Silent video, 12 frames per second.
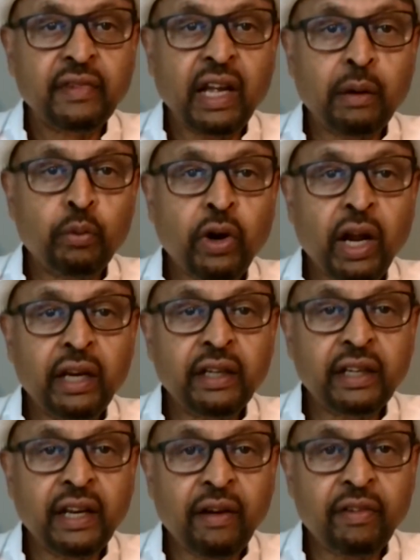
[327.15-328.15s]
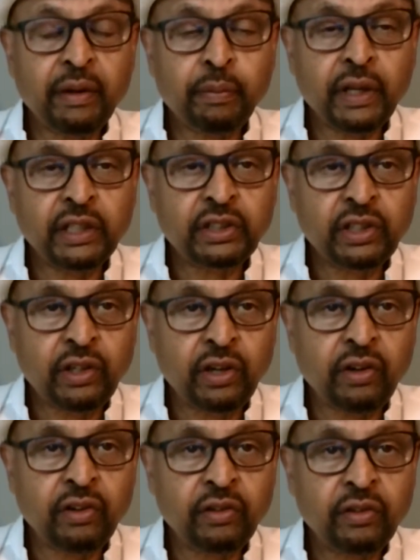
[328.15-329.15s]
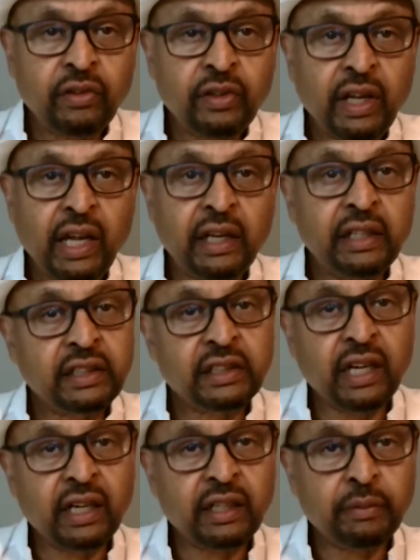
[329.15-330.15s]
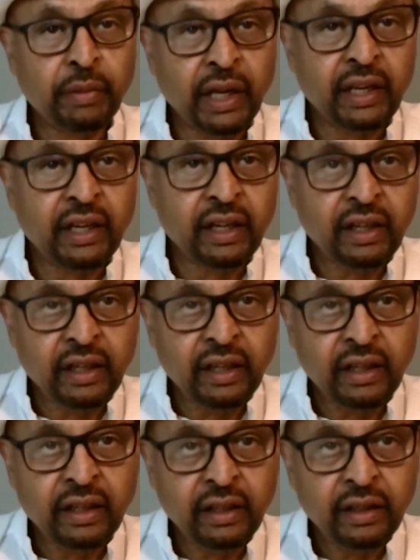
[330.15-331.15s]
Al-Burhan didn't have any place to go, and he started mending